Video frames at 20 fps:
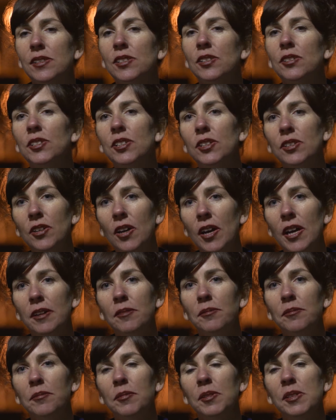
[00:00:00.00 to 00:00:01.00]
So tonight
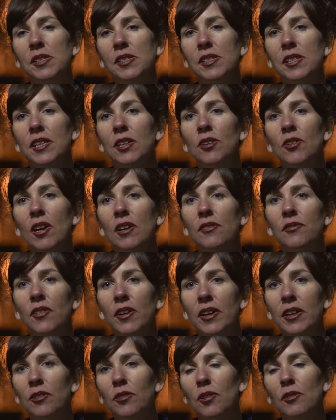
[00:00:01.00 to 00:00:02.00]
was the grand
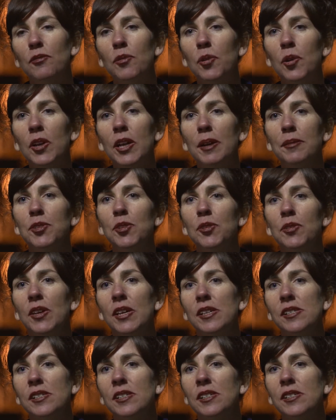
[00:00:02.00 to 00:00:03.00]
final of Word Up
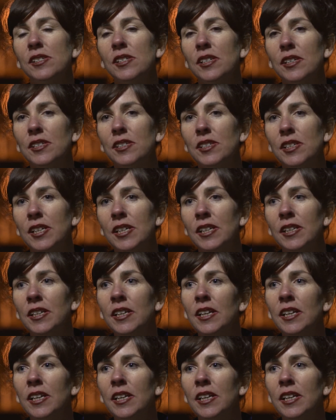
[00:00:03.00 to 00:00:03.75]
2016.